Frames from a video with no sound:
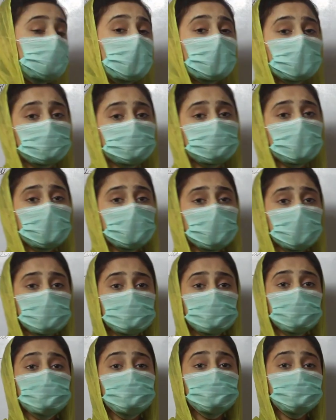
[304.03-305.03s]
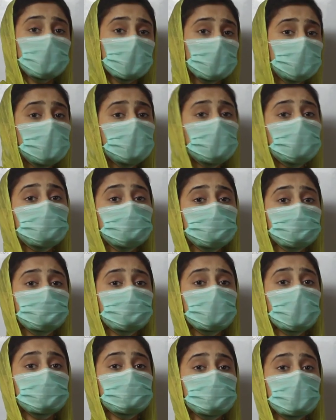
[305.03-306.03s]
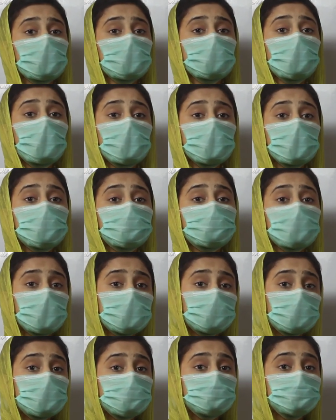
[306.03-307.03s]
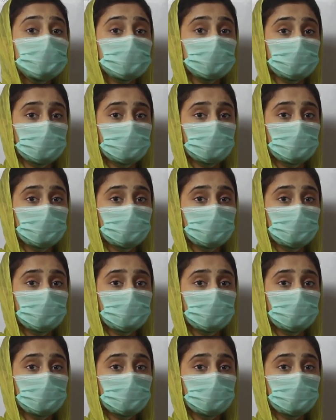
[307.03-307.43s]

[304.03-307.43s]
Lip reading: Pakistan is struggling to get a lot of energy,